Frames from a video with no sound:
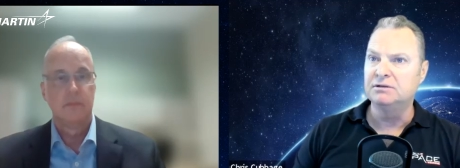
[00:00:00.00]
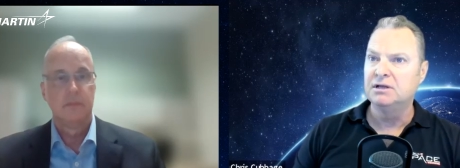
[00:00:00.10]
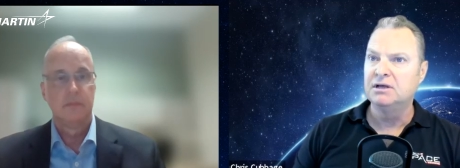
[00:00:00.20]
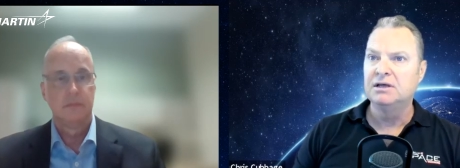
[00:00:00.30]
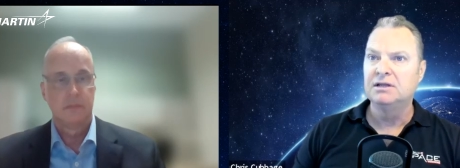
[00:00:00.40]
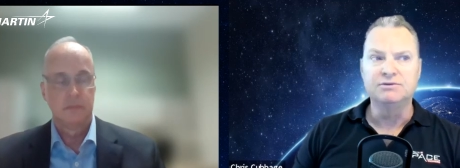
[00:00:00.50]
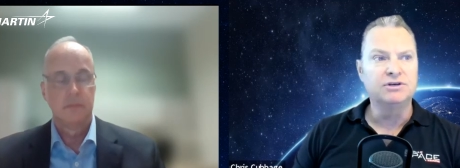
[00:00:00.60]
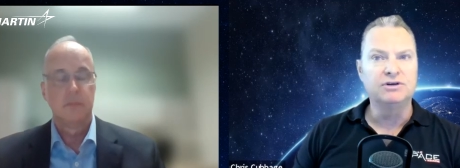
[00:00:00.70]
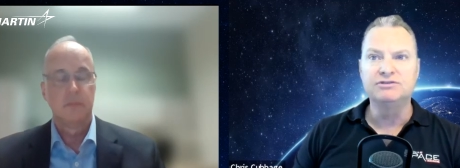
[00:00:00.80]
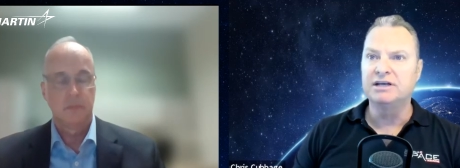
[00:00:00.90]
Speaker 1: There was a
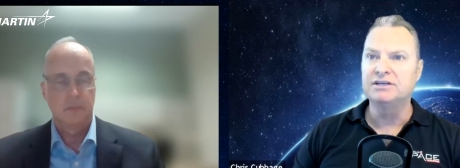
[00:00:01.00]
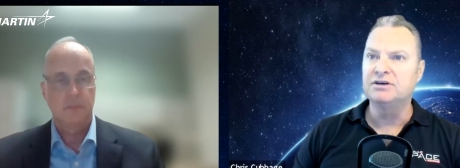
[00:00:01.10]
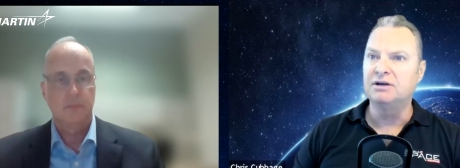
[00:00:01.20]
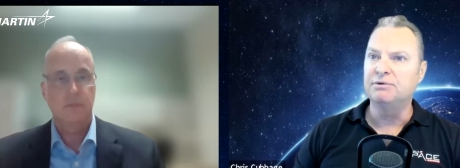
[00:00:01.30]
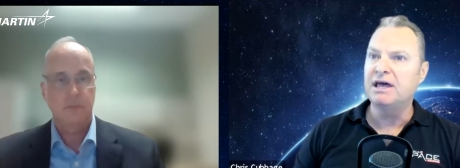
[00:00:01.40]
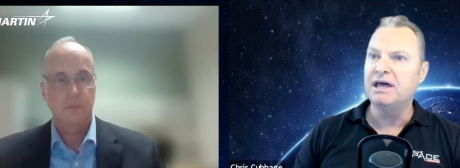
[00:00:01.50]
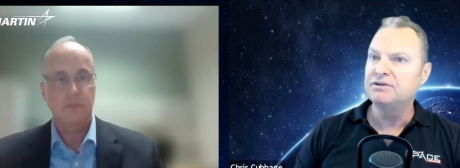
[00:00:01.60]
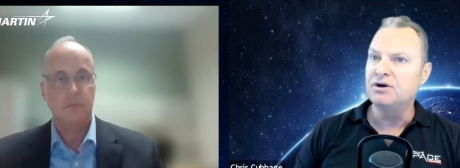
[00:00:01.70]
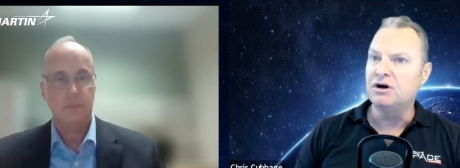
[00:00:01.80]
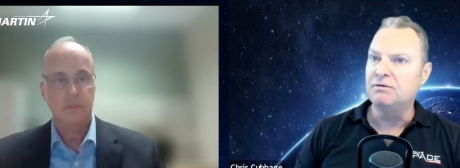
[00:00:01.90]
contract signed with
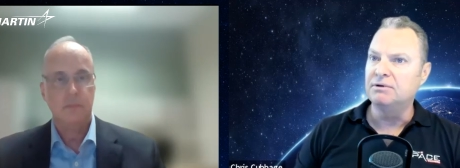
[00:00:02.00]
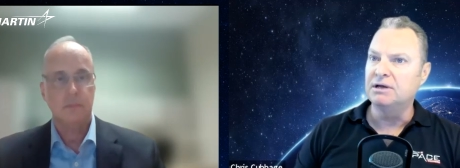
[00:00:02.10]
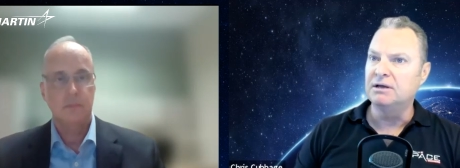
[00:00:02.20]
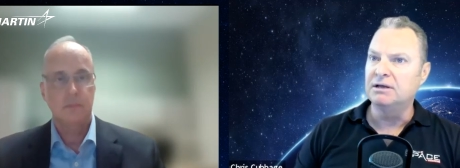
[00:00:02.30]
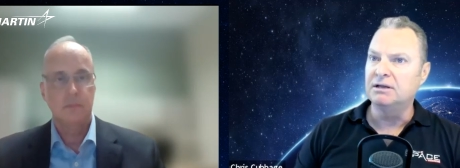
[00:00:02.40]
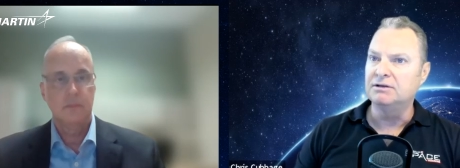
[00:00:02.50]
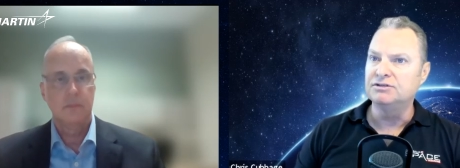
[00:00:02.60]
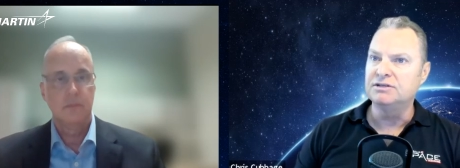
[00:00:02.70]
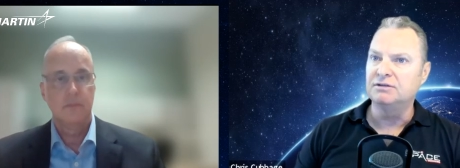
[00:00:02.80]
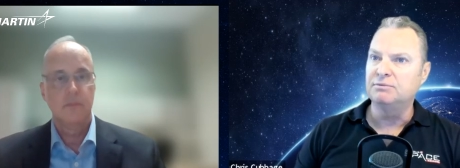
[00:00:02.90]
Avcom, uh, a
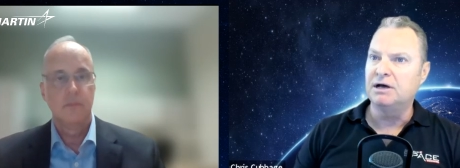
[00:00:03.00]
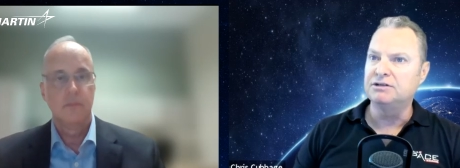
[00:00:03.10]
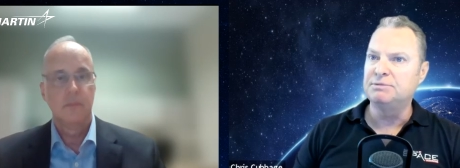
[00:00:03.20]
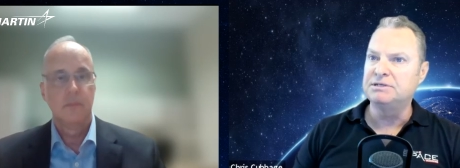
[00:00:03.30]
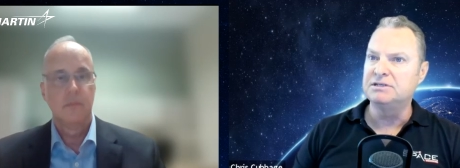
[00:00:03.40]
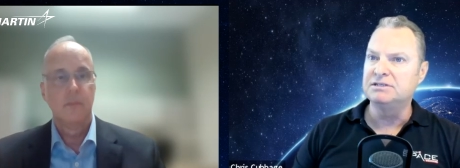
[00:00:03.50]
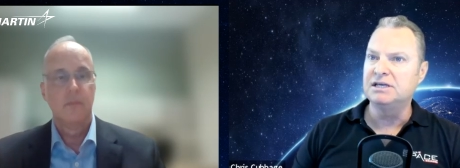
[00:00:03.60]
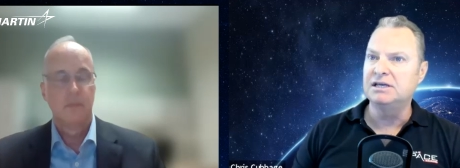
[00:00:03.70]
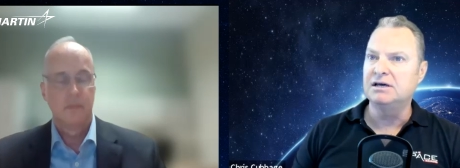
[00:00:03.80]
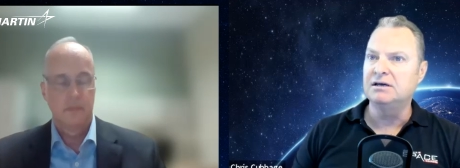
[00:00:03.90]
New South Wales business
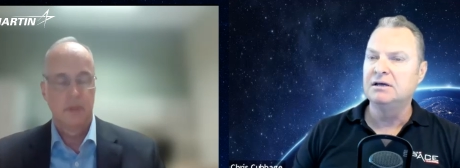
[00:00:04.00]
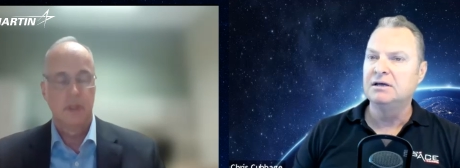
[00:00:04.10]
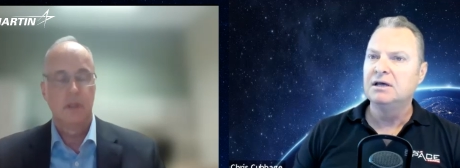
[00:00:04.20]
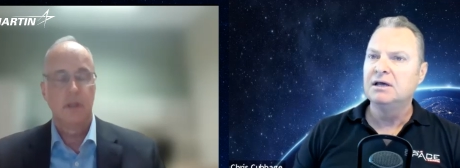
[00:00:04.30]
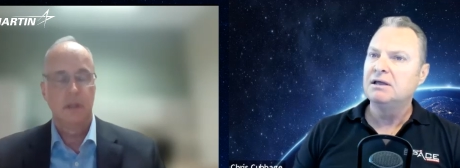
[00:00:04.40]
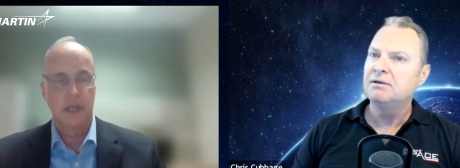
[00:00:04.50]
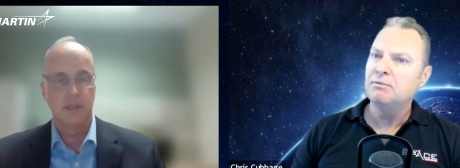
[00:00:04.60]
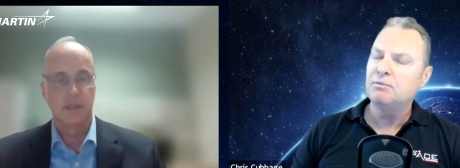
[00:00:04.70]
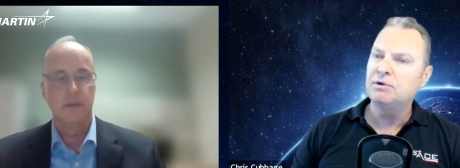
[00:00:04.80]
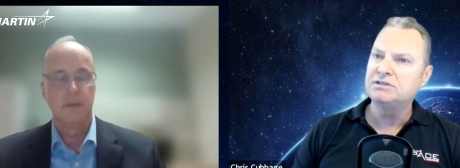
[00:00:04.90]
here.
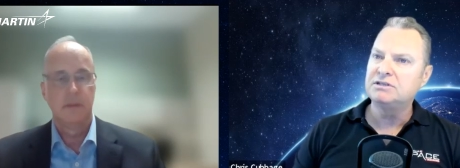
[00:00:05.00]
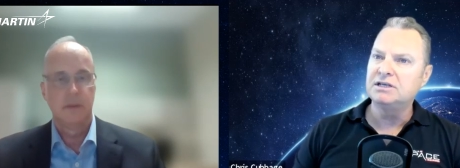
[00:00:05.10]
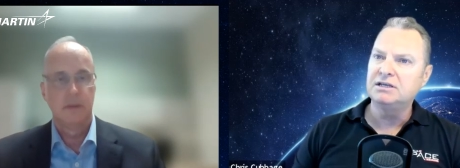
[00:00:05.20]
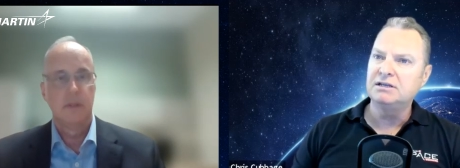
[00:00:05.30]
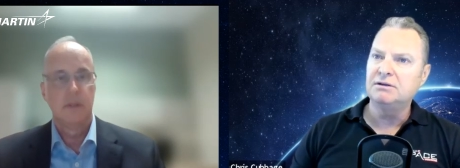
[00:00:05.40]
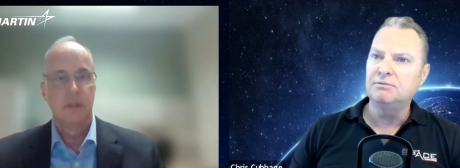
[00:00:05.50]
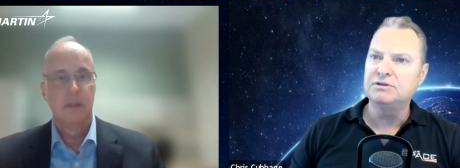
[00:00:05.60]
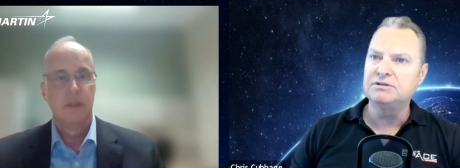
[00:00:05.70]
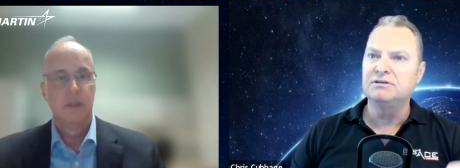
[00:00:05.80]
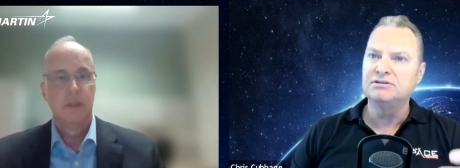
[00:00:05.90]
Yes. What's the
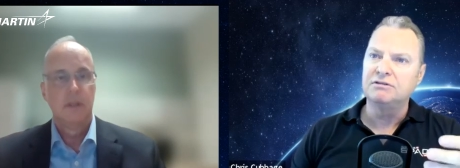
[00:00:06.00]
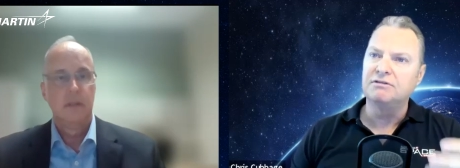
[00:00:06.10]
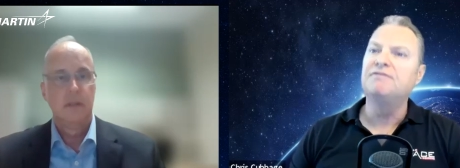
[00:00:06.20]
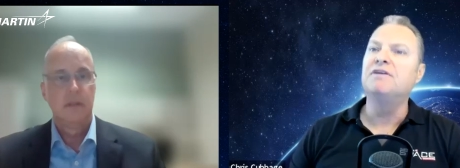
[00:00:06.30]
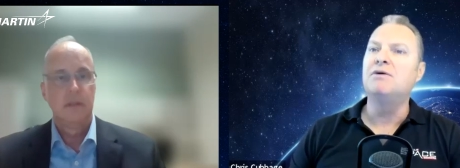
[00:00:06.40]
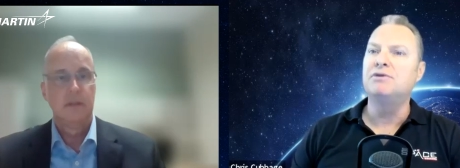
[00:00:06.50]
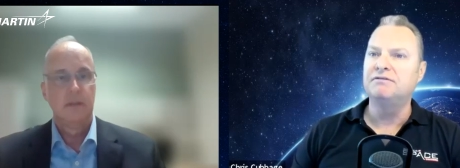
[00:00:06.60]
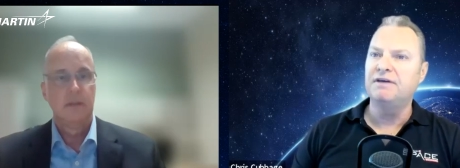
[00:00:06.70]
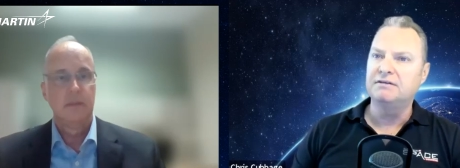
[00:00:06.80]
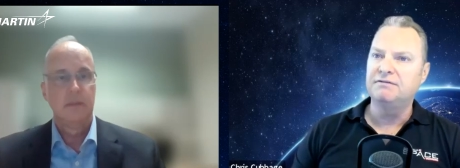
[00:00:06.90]
what's the sort of flow-on
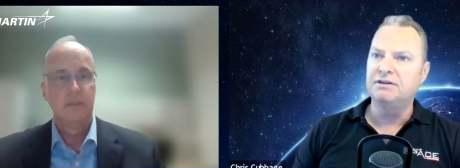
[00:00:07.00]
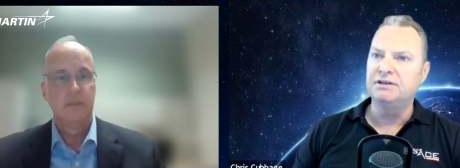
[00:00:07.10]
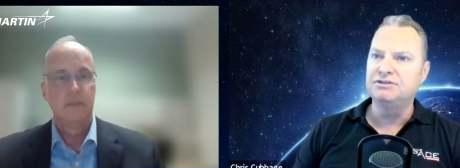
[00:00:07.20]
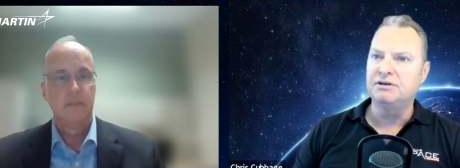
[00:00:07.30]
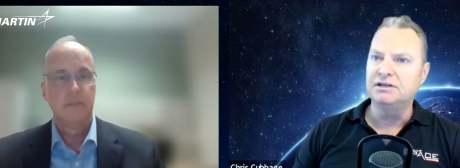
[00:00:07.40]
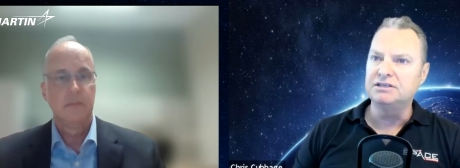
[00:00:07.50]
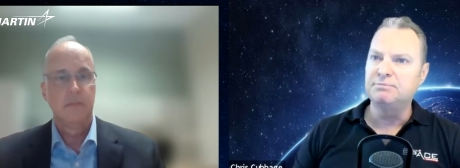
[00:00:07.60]
effect for the Australian